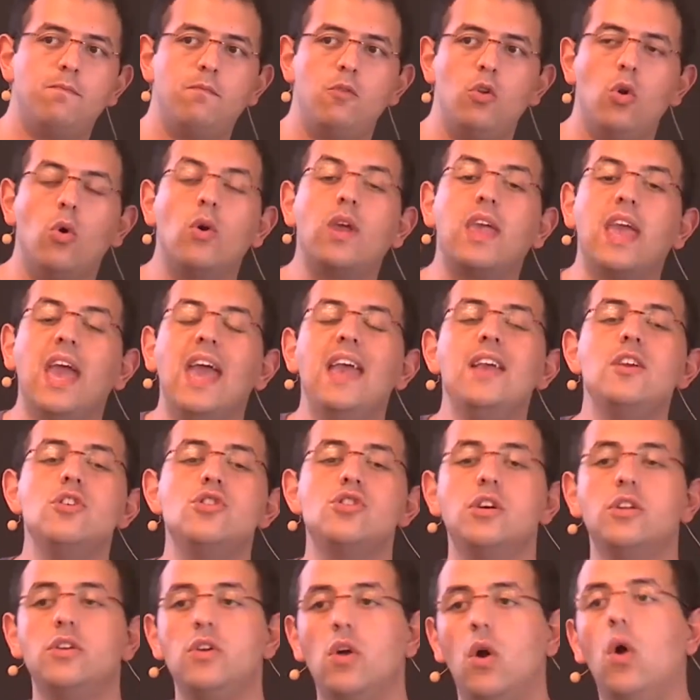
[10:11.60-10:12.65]

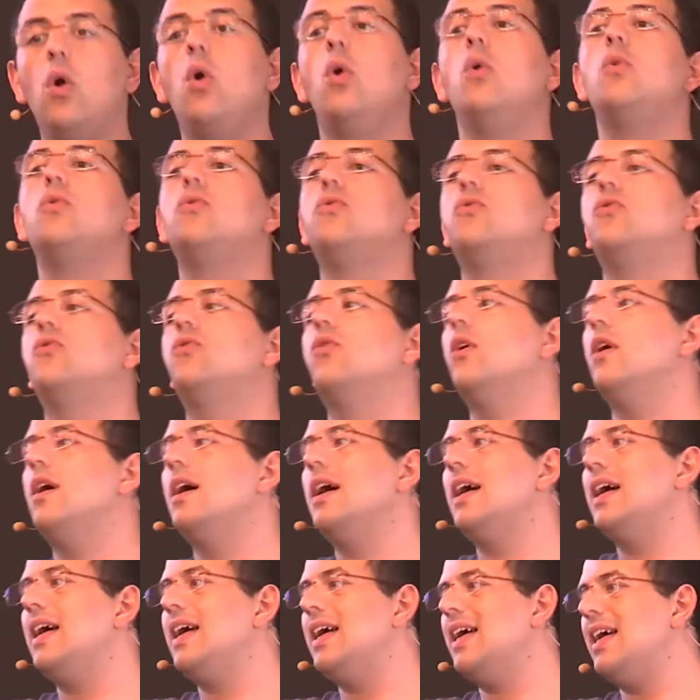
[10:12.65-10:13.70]
location of
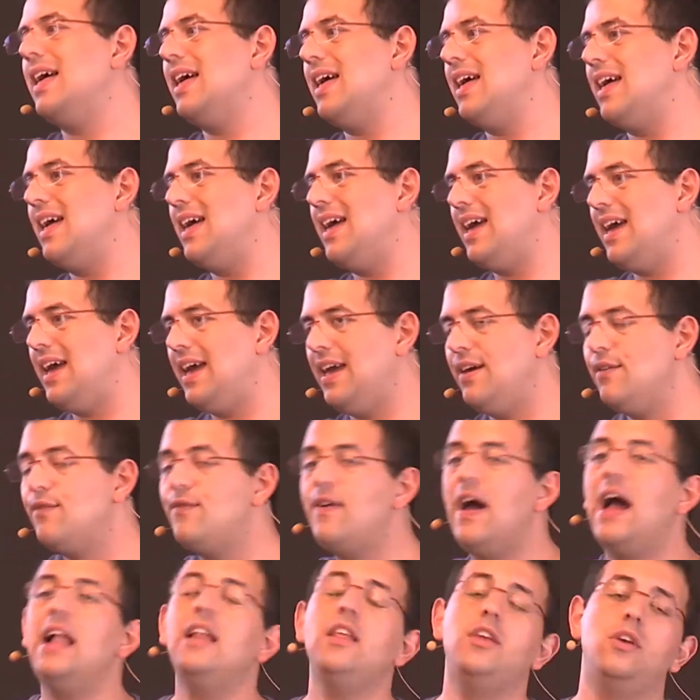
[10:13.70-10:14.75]
a
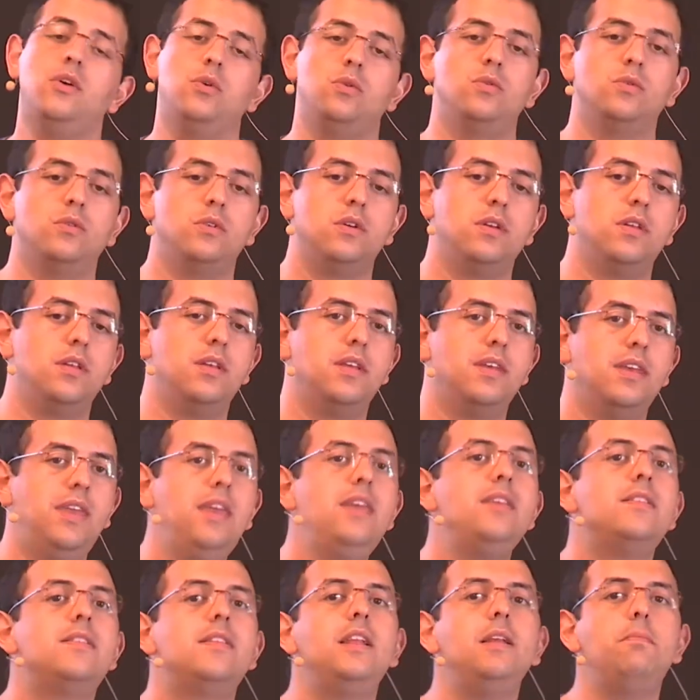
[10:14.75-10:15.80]
value
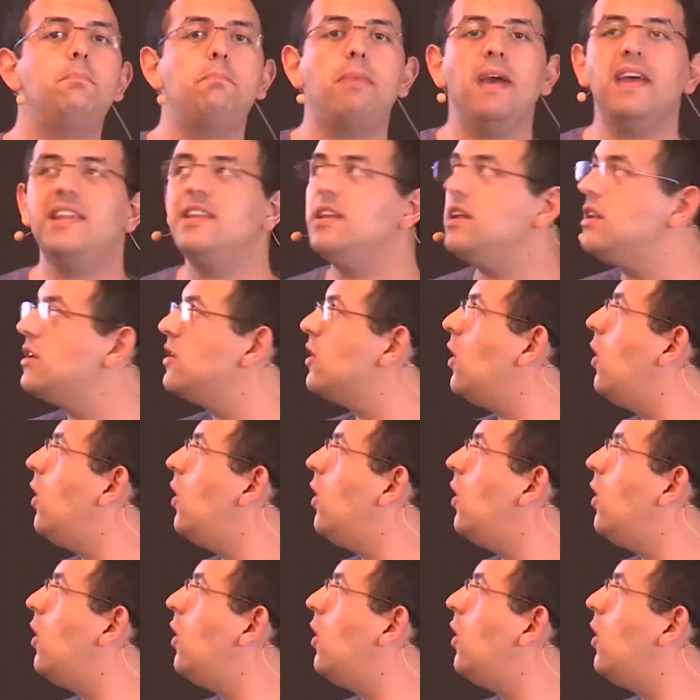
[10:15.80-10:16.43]
is dependent